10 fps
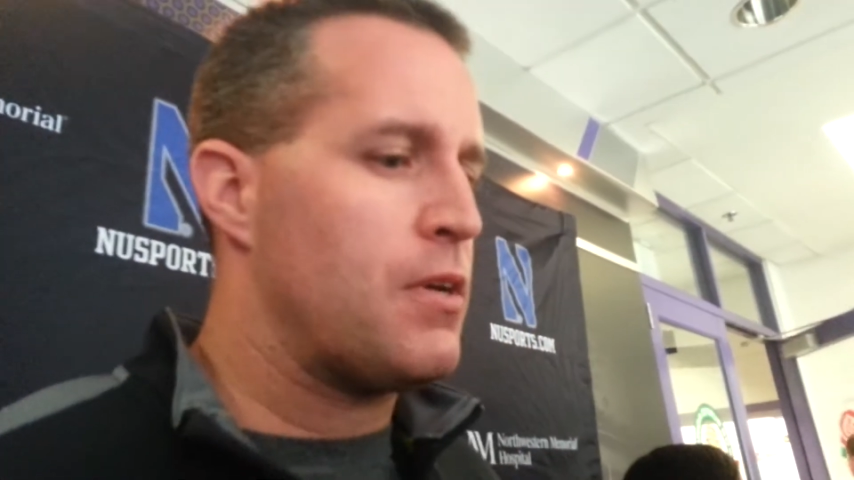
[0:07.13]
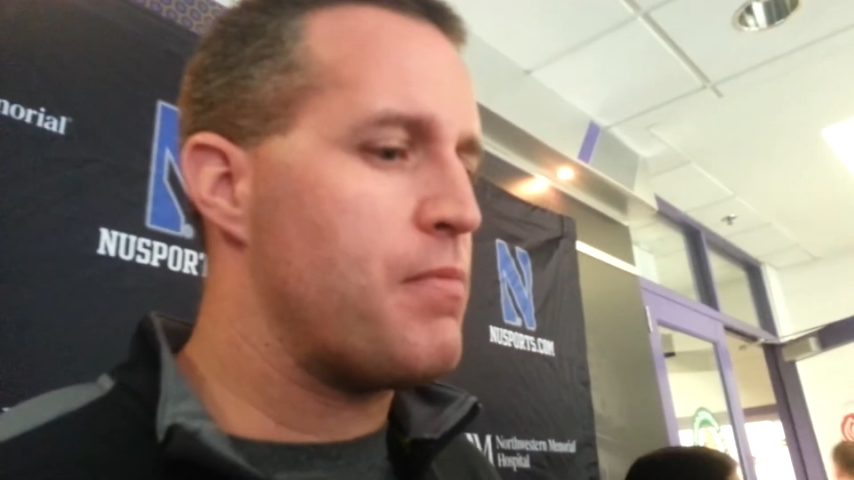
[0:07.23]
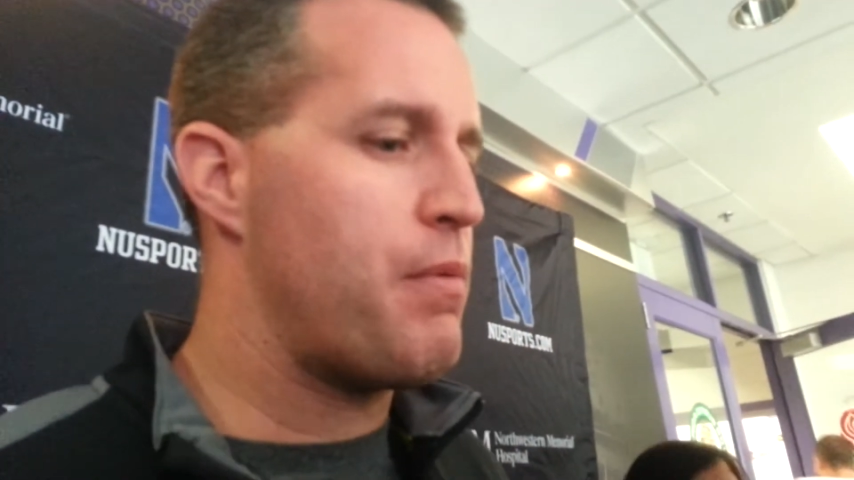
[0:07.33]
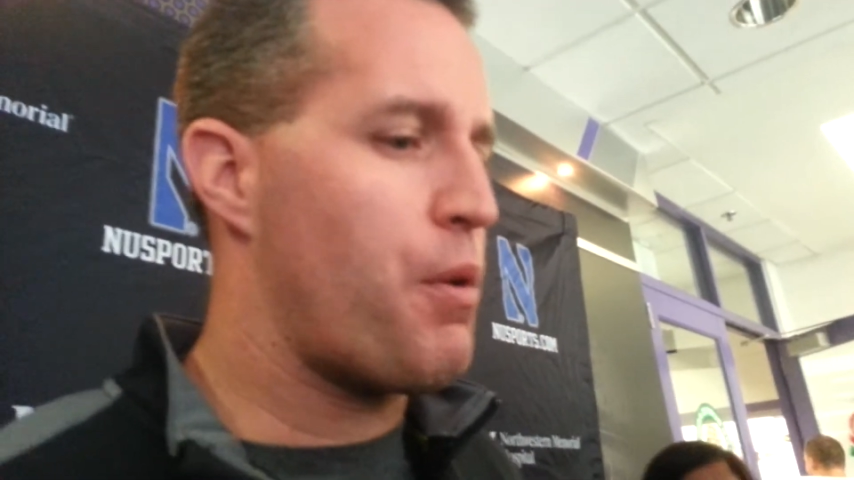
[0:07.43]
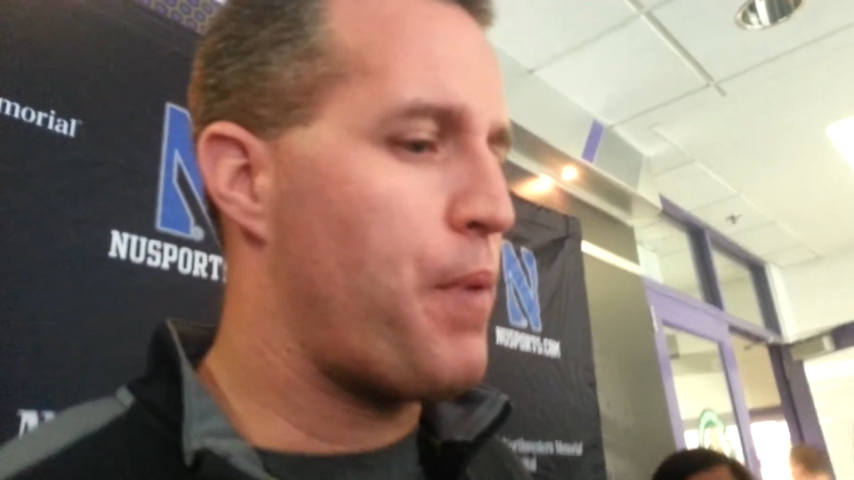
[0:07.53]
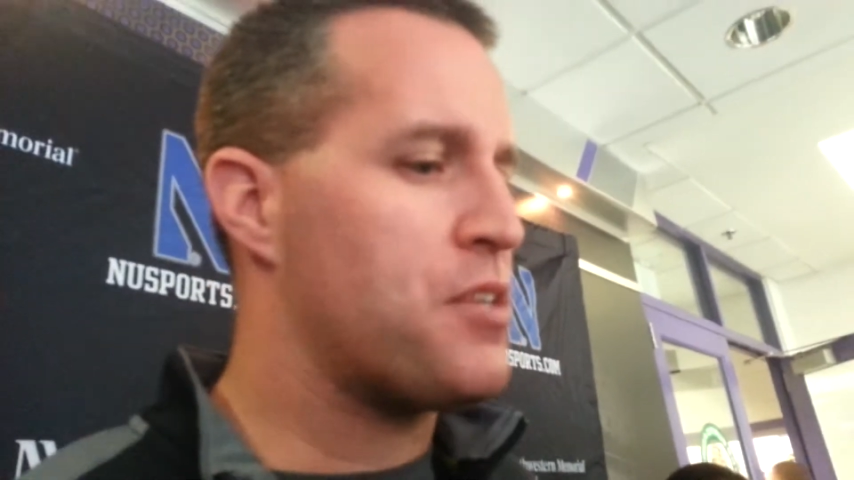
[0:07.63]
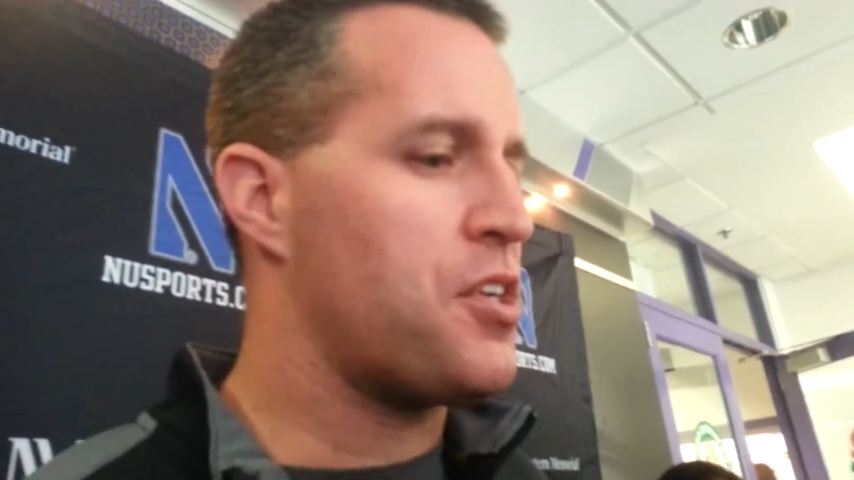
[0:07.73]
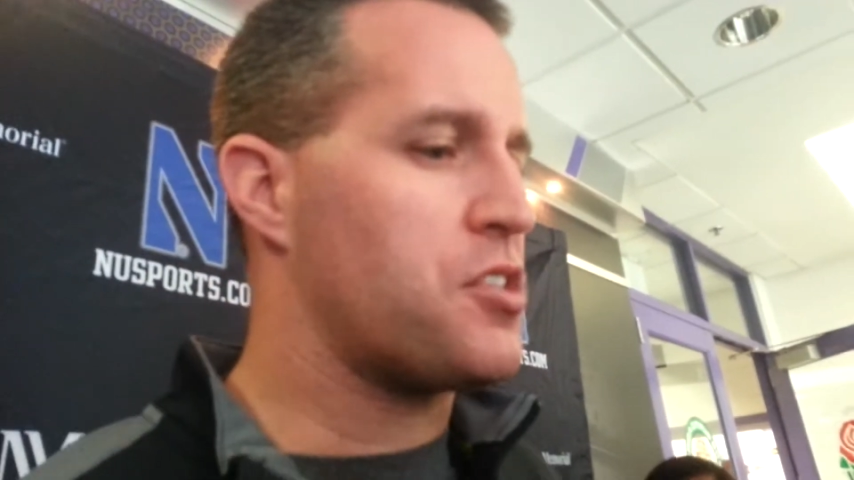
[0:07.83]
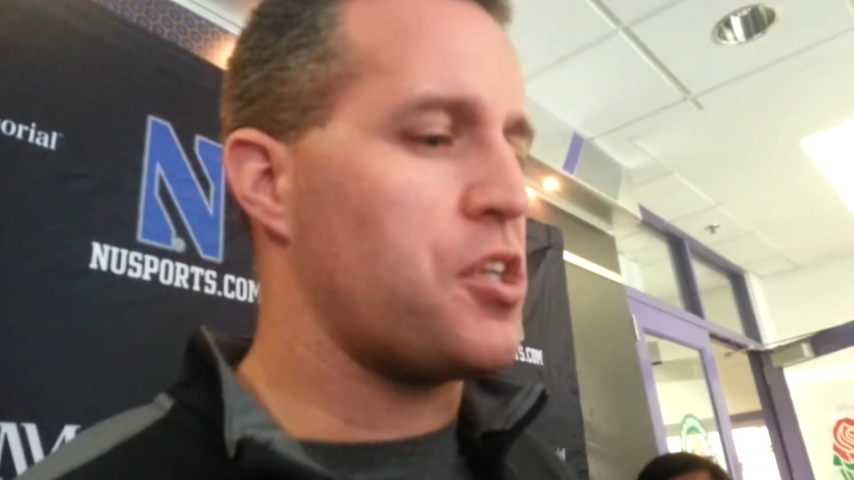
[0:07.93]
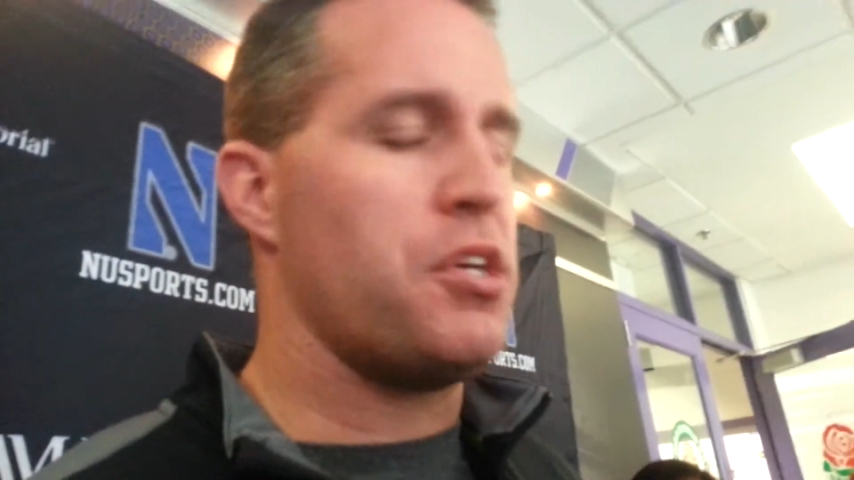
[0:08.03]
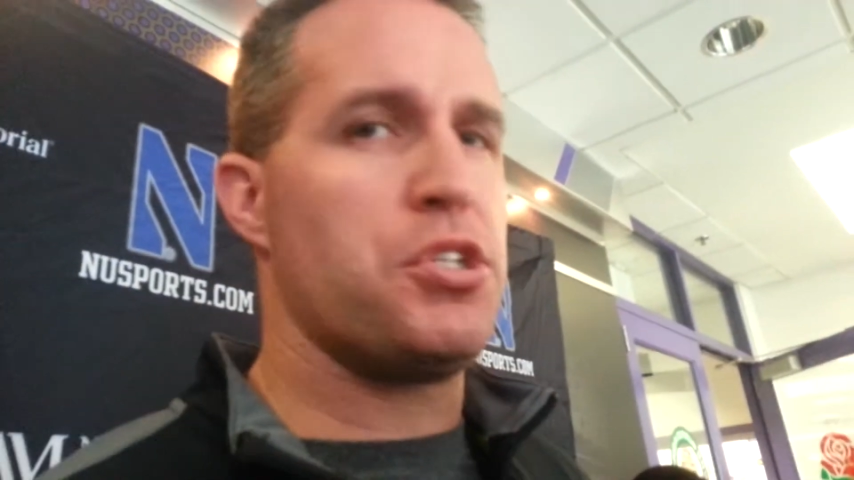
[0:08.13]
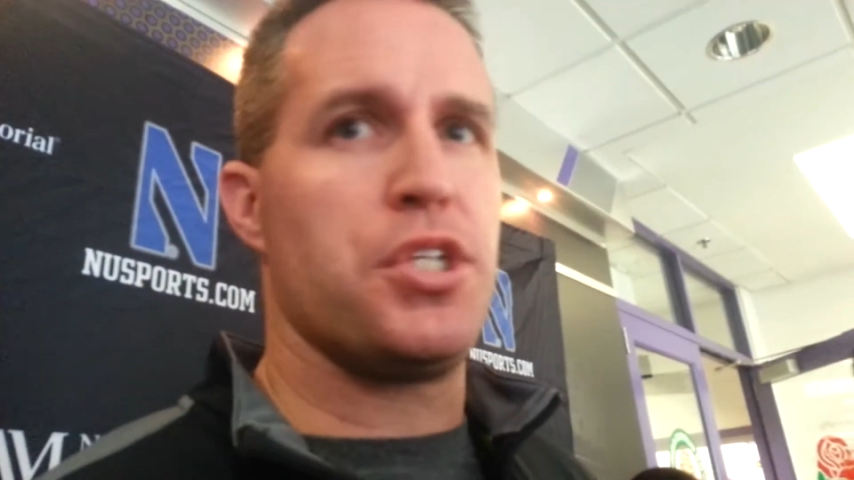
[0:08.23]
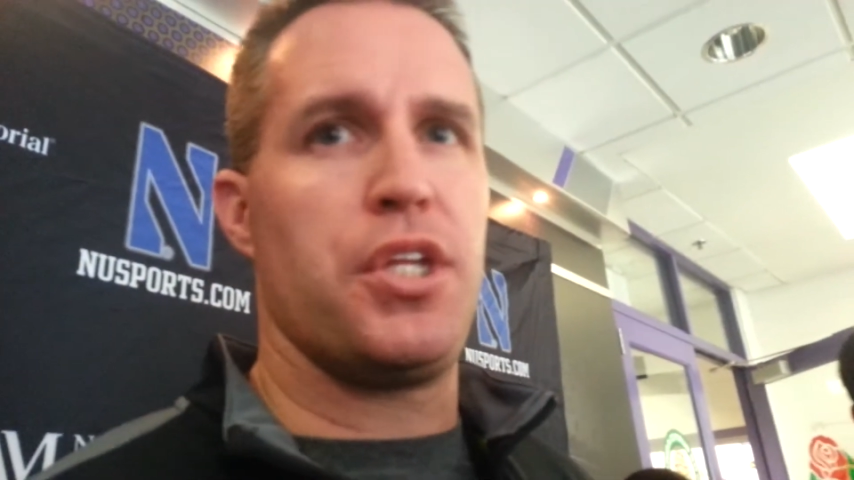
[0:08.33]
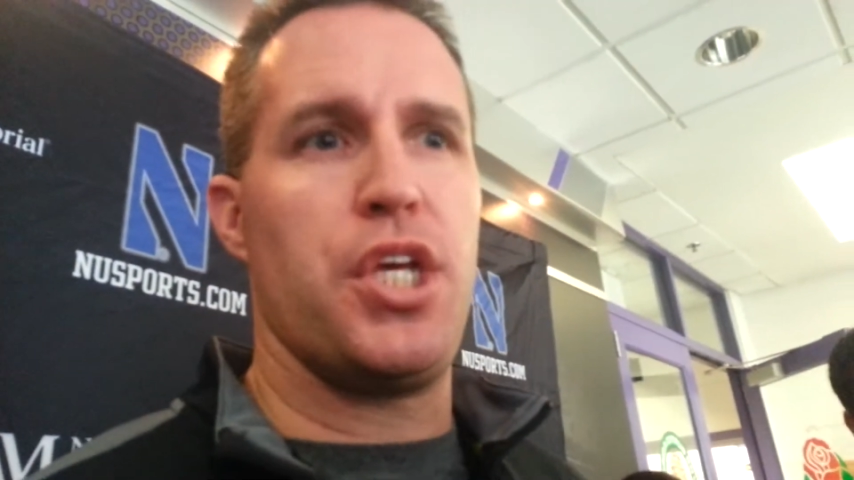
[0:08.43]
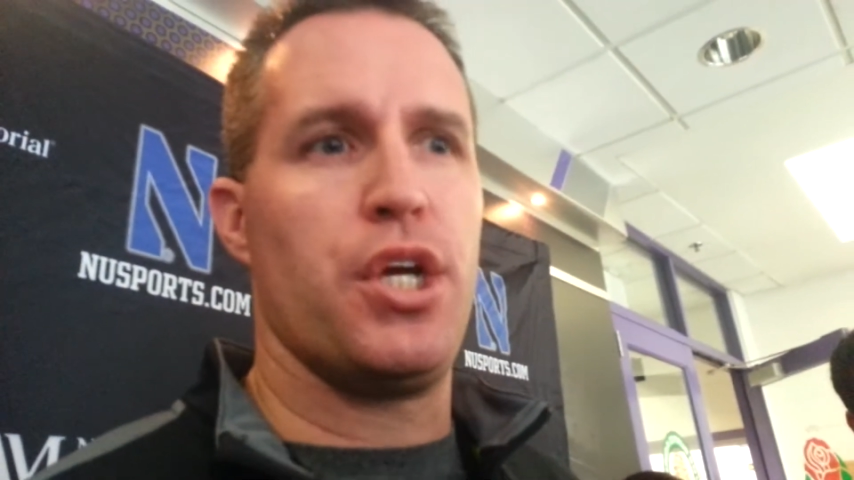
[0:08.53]
Maybe our best execution
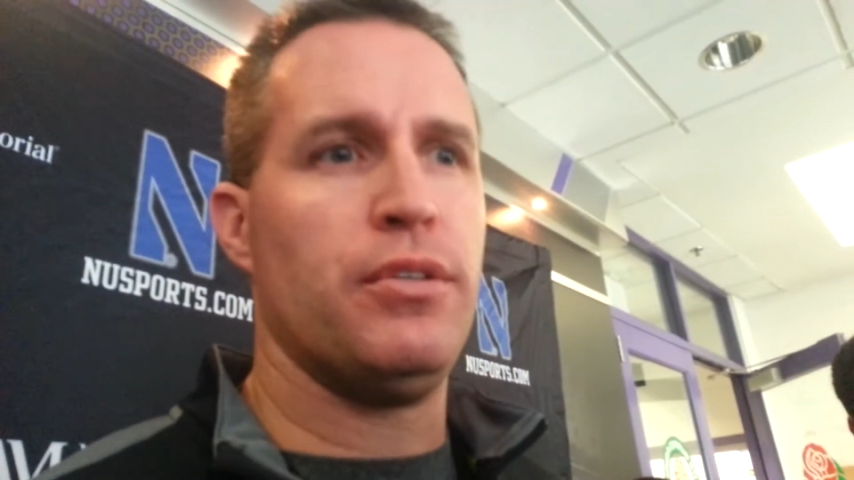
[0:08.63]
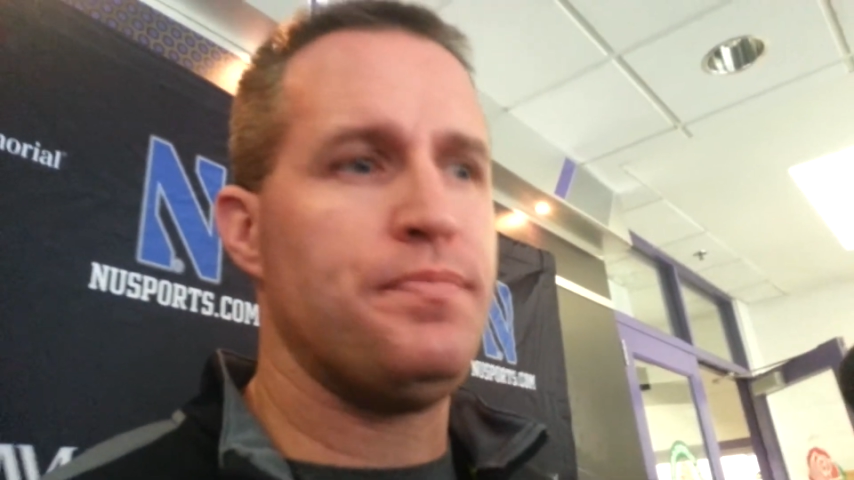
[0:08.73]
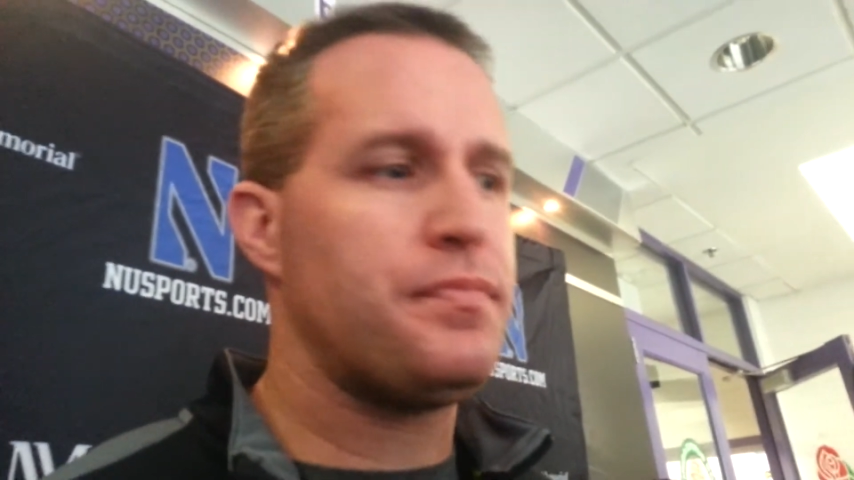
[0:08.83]
of the year.